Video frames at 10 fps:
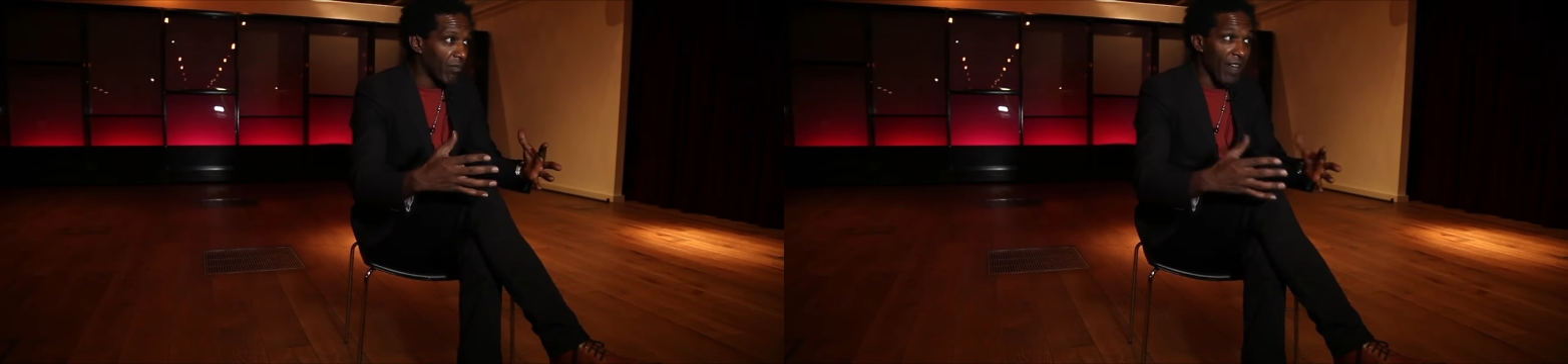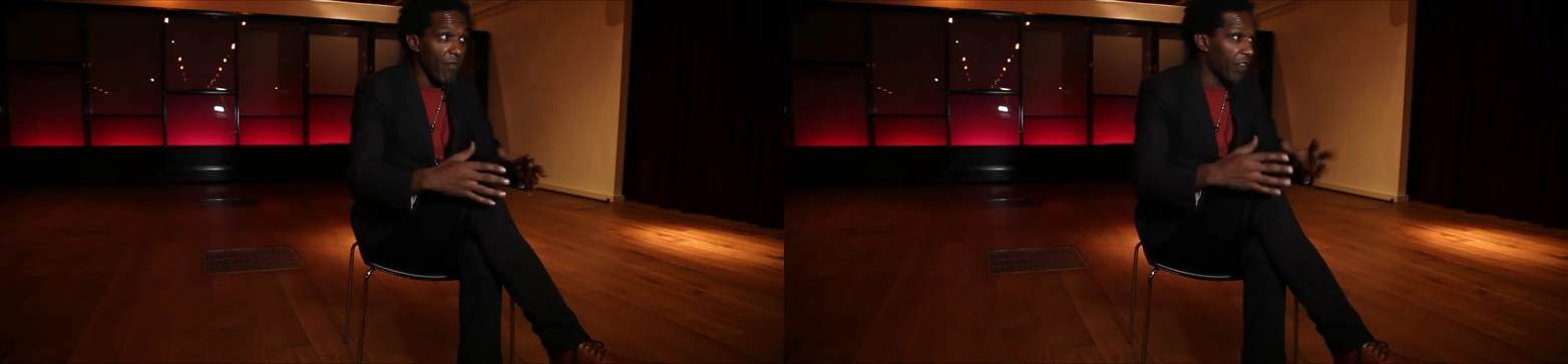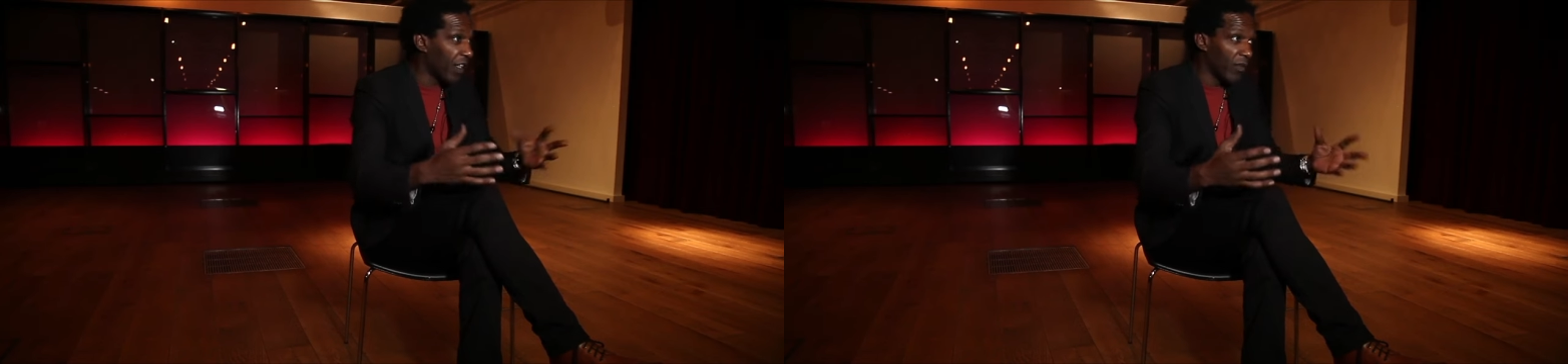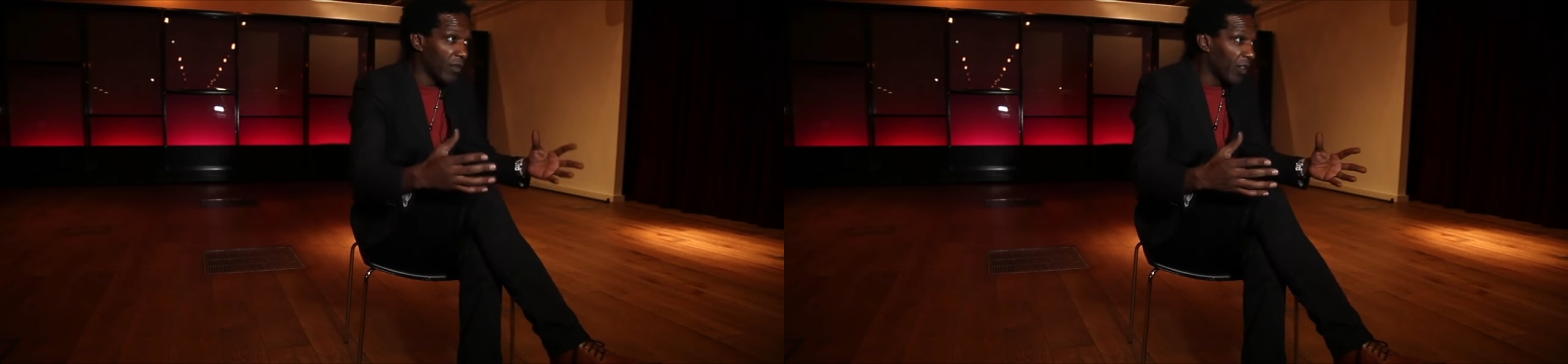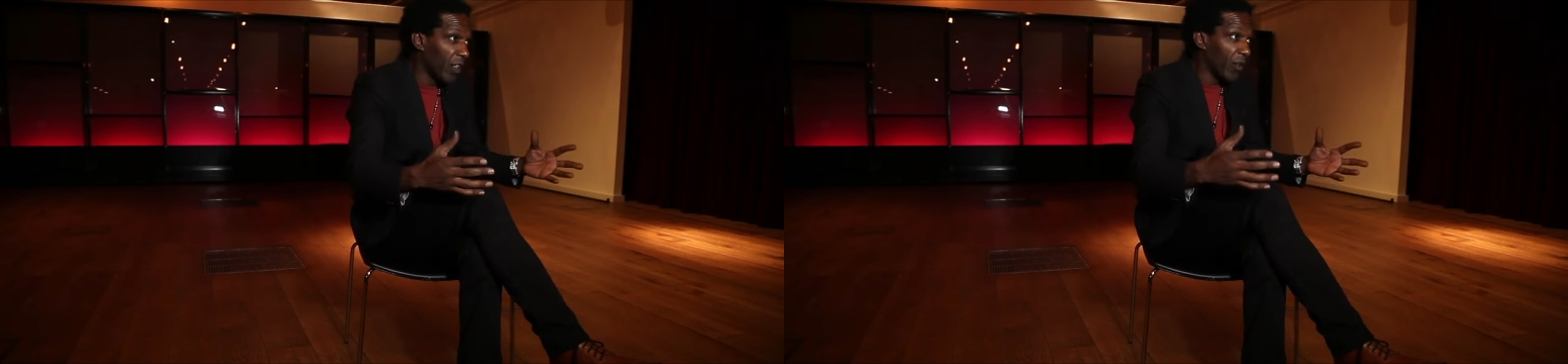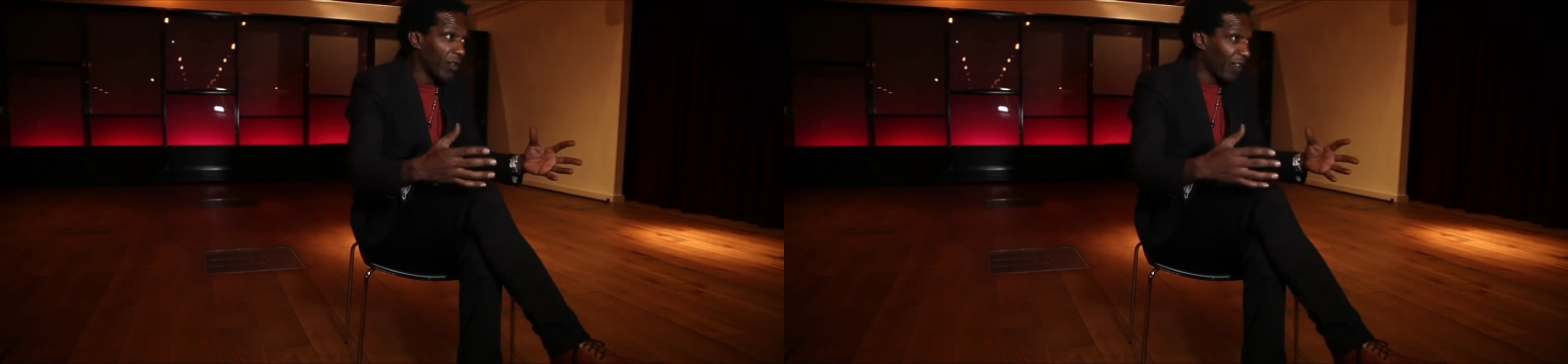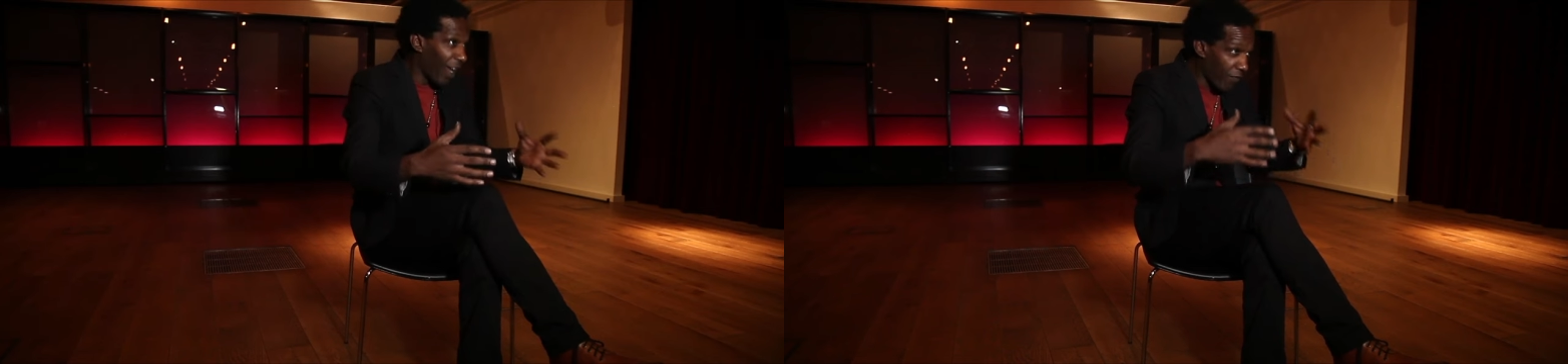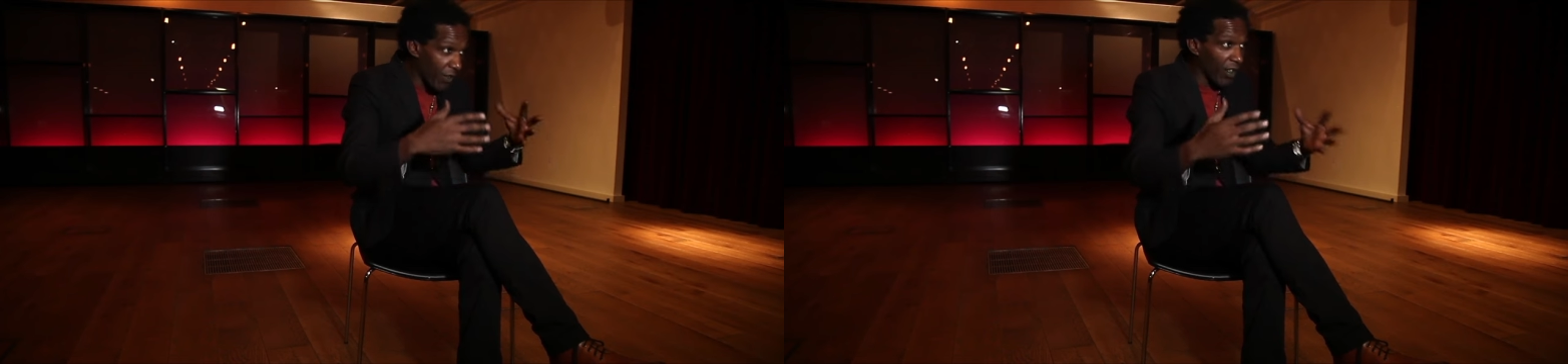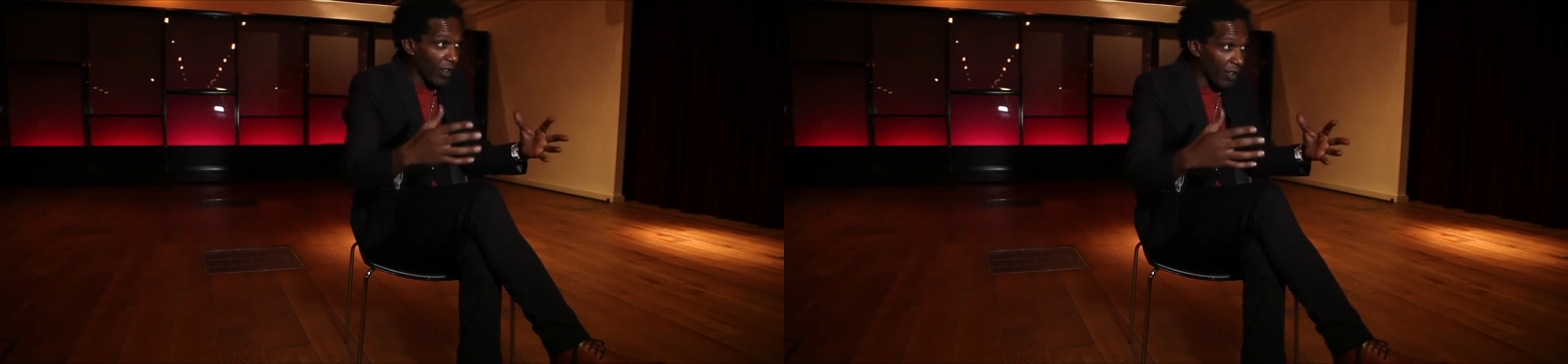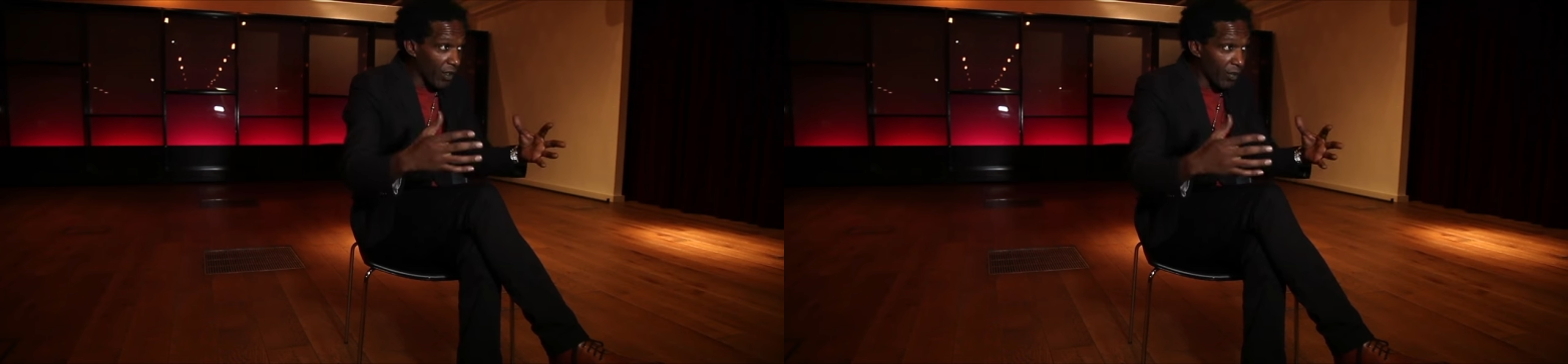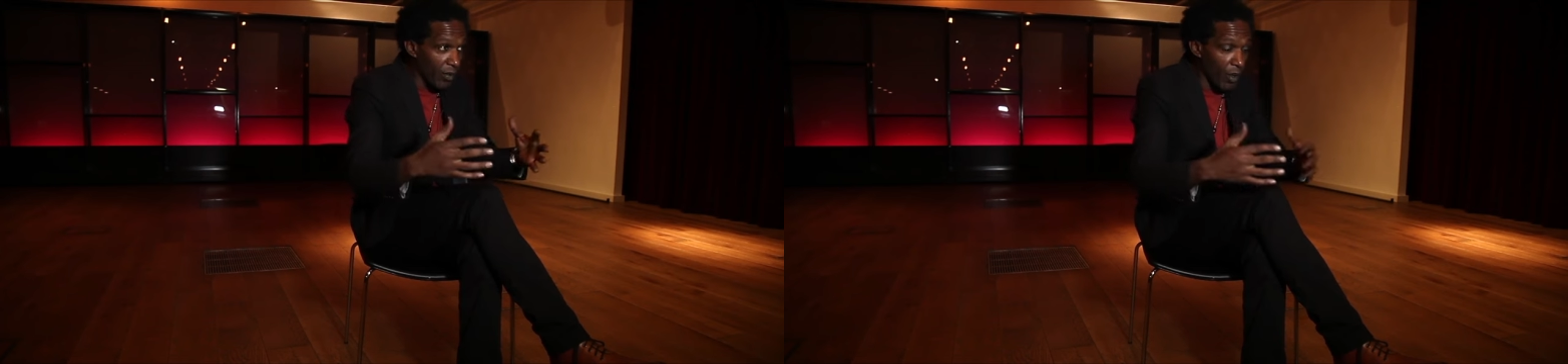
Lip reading: Everything, you know, it's everything, you know.